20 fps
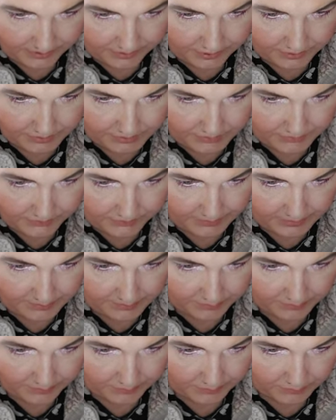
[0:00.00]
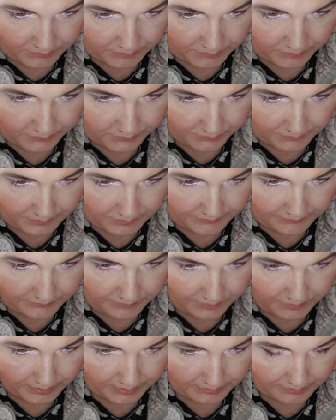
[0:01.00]
Use fibre oil before and
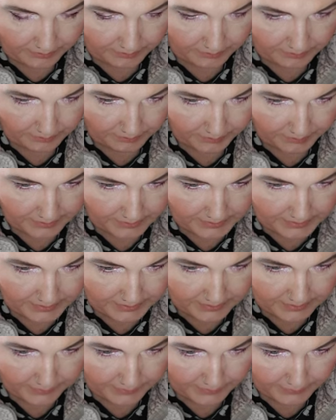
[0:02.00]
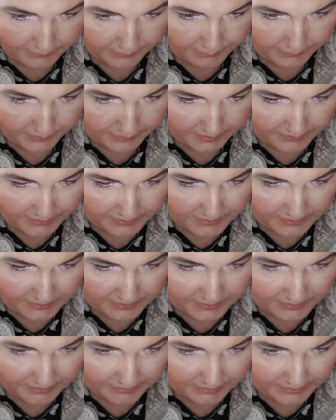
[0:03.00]
everywhere on long pieces. On long fibres, it's
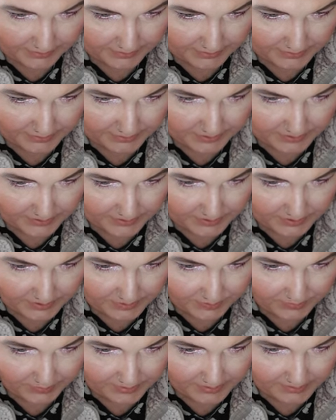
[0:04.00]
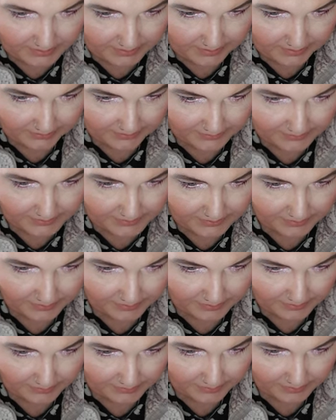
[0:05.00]
a good idea to spritz the lengths and
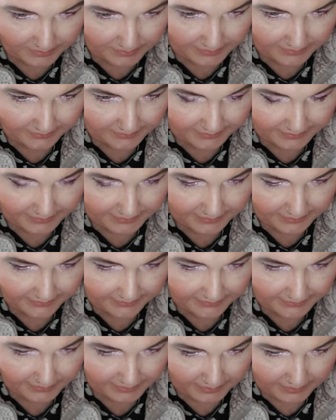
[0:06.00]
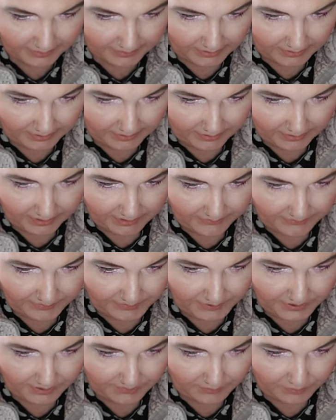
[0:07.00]
around the back of the neck every
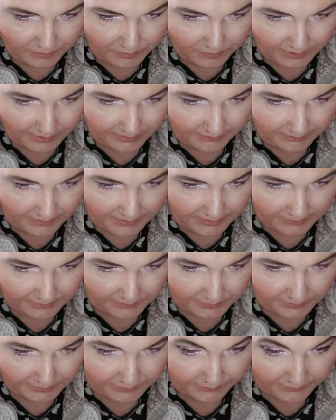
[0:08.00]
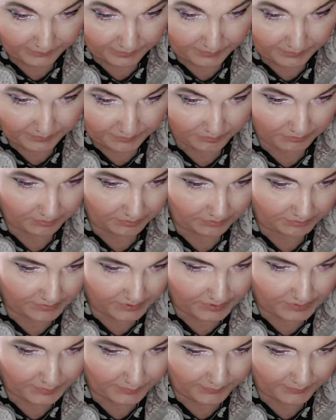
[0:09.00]
time you wear it with the fibre oil. This
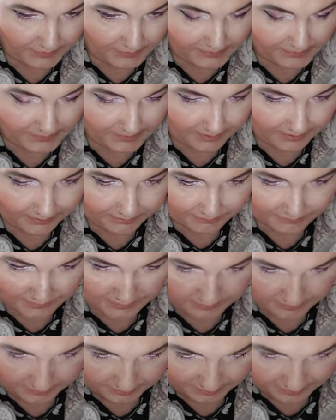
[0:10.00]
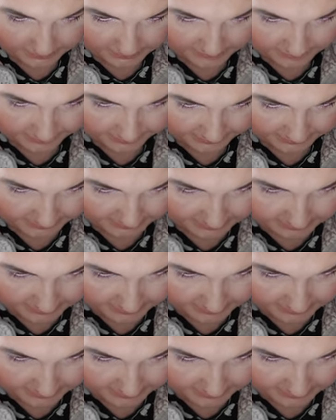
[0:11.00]
prevents tangled and knotting.